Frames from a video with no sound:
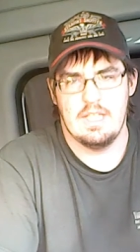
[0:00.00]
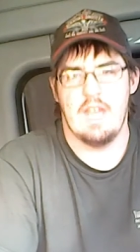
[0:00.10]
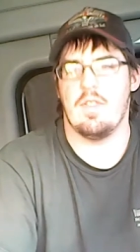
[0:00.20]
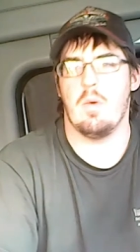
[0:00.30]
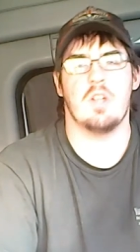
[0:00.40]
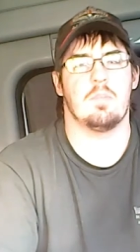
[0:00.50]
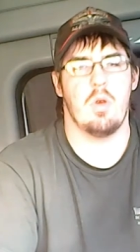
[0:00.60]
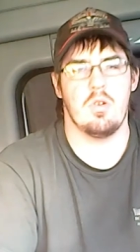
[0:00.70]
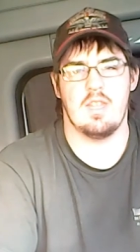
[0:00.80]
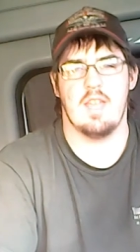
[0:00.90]
If they want to
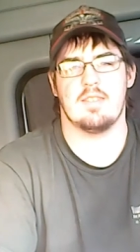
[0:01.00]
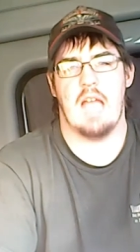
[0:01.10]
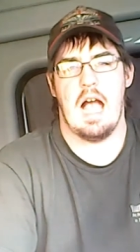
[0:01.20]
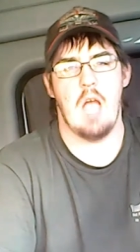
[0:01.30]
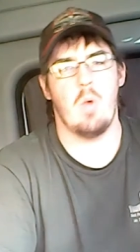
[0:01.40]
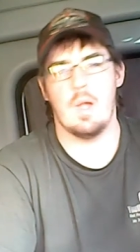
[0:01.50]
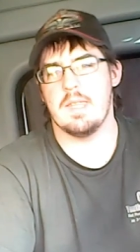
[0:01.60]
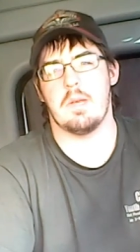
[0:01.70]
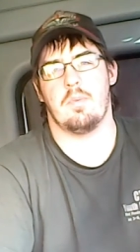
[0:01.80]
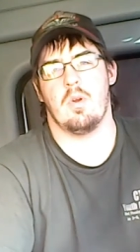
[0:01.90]
protest, I want
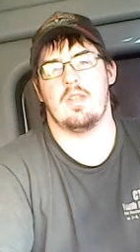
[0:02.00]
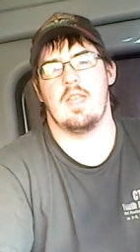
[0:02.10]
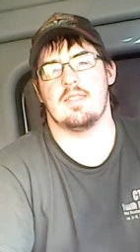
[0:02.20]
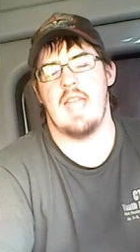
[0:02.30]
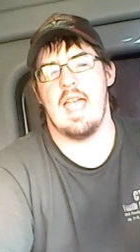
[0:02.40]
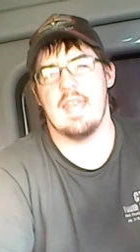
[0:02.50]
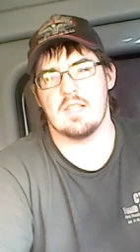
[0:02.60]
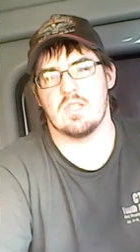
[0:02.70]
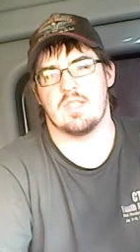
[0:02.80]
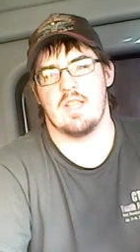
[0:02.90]
them to protest and
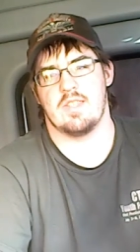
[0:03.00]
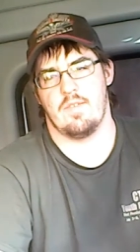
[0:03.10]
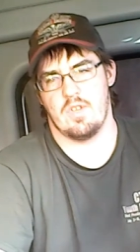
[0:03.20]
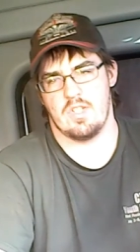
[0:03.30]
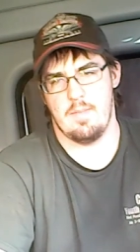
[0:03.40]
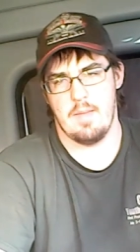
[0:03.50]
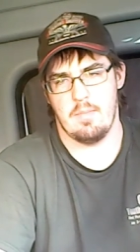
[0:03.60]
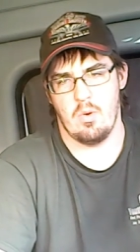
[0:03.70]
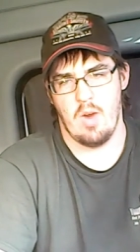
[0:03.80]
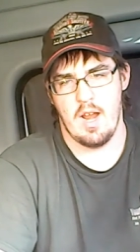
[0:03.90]
exercise their First
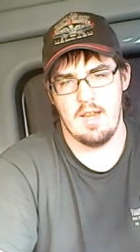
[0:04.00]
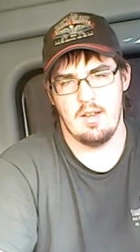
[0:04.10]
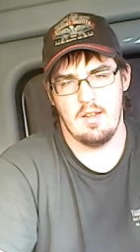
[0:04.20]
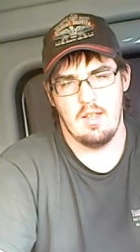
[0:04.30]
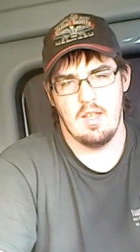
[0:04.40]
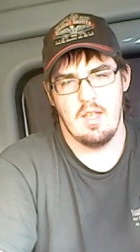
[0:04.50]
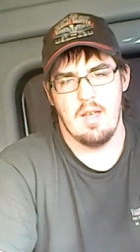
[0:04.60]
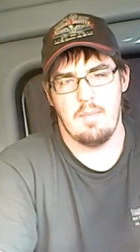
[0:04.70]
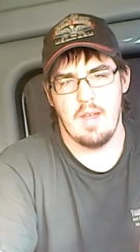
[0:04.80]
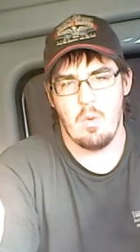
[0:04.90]
Amendment right,
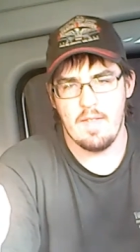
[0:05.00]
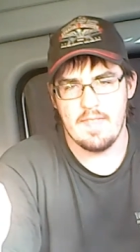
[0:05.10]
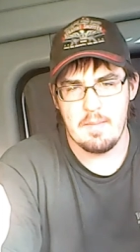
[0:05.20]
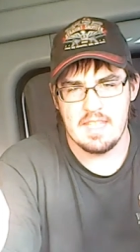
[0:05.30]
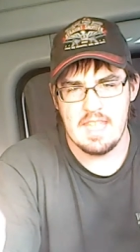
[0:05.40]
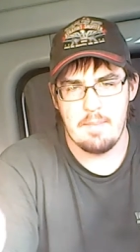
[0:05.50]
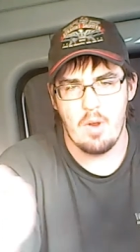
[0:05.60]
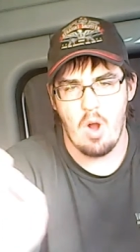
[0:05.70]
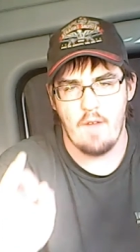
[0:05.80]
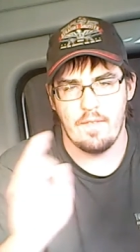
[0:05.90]
but I want them to keep
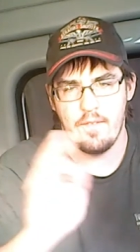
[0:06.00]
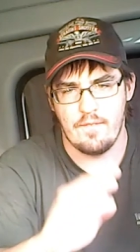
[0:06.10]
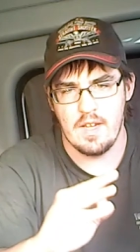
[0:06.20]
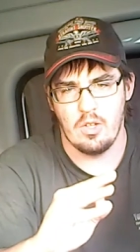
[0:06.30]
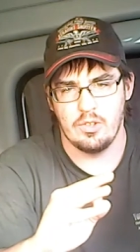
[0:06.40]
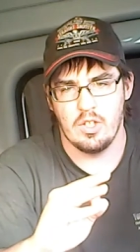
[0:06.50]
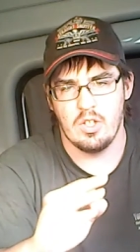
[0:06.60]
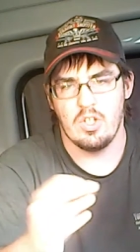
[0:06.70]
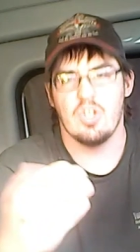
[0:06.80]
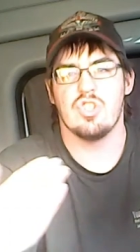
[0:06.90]
it off the field
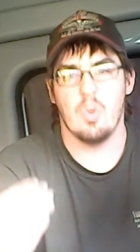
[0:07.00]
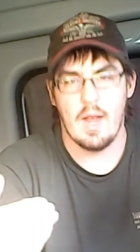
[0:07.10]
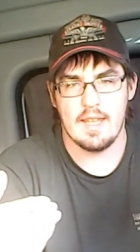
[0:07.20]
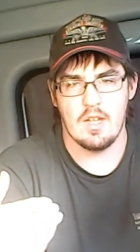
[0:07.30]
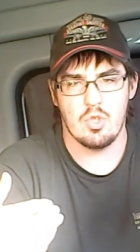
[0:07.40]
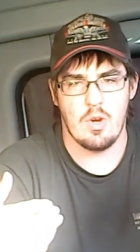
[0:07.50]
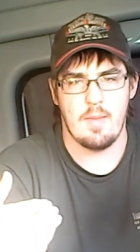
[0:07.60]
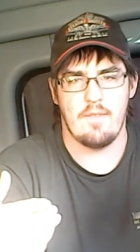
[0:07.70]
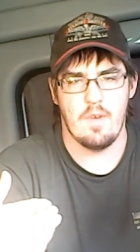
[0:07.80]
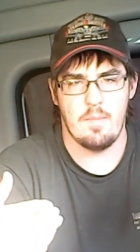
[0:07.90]
so I can enjoy
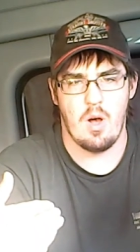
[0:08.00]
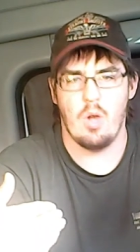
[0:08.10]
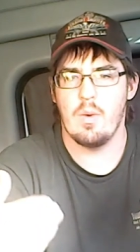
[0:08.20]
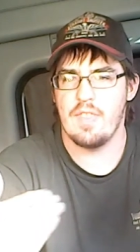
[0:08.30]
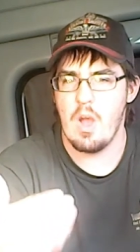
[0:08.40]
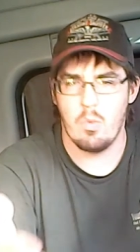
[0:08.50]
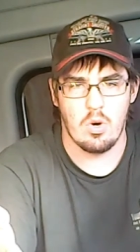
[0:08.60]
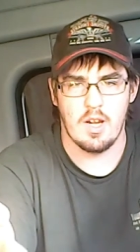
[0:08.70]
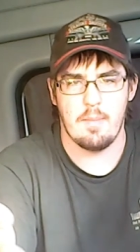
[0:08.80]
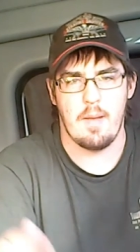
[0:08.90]
my football without
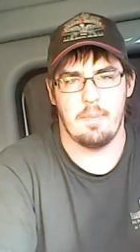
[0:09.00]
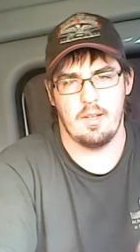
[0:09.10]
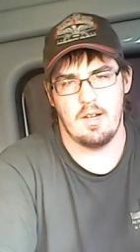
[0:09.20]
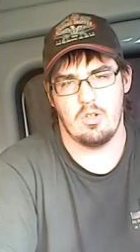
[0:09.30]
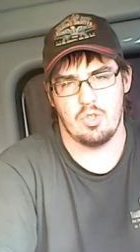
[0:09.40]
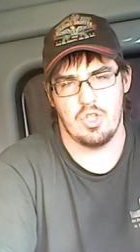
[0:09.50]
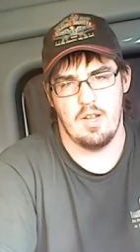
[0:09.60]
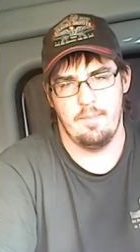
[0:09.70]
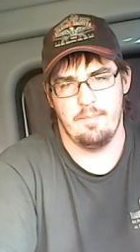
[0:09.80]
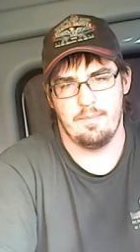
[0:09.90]
worrying about political
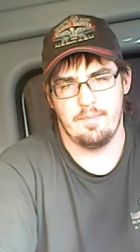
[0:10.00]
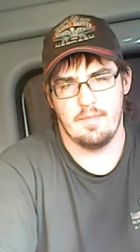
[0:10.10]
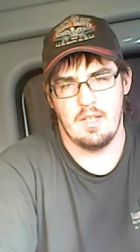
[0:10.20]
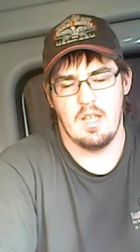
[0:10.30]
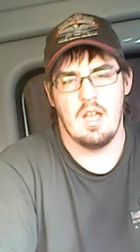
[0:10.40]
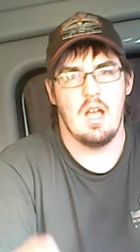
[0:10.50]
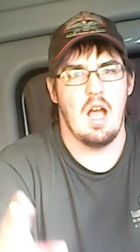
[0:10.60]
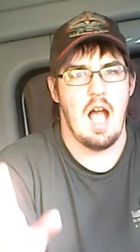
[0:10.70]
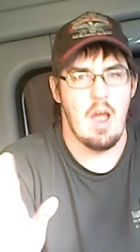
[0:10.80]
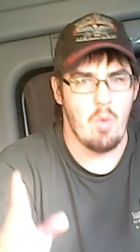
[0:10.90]
shit.
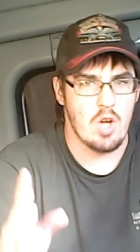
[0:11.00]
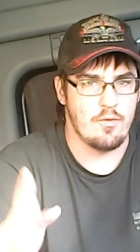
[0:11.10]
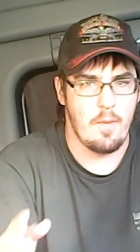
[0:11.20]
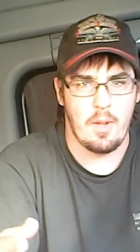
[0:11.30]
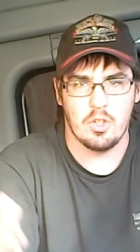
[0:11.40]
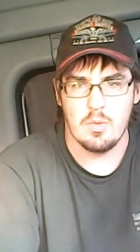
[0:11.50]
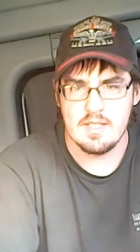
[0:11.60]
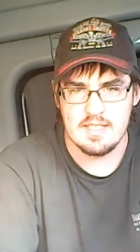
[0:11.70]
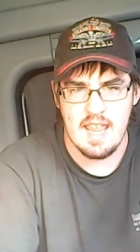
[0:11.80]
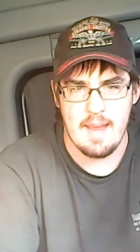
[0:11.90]
I watch football to
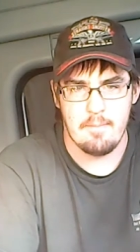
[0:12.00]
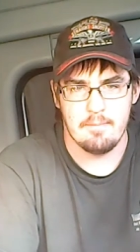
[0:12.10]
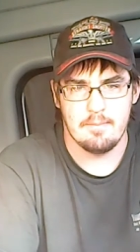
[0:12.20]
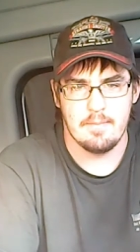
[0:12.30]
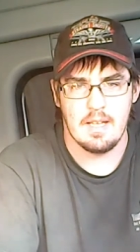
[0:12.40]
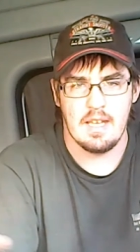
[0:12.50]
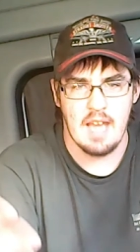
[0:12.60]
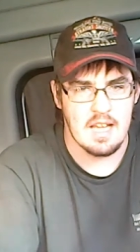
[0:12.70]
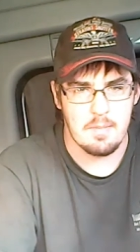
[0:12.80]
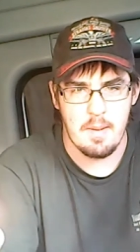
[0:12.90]
escape,
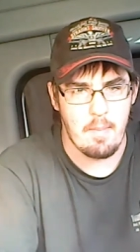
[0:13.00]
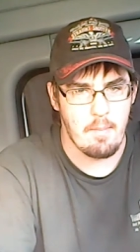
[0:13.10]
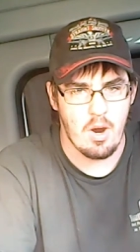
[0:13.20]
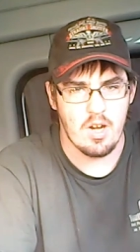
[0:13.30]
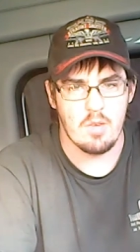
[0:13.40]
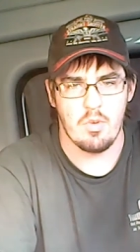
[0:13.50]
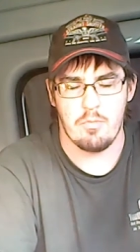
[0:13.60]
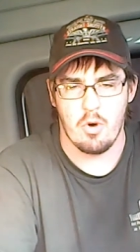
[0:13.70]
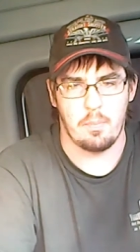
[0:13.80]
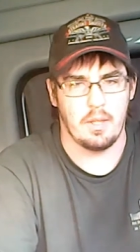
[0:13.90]
not to be bombarded with
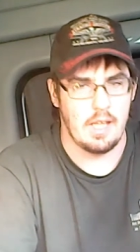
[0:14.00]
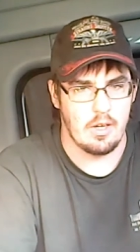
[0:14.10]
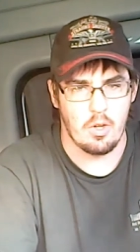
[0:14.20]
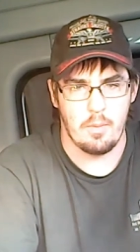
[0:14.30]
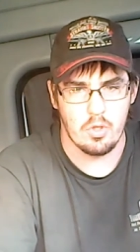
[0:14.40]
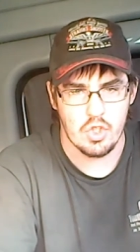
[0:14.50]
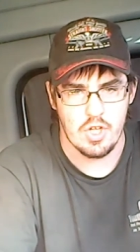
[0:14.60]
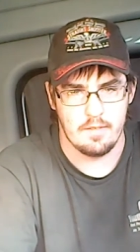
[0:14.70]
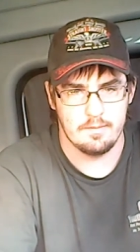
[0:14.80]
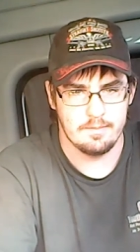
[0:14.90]
more political bullshit.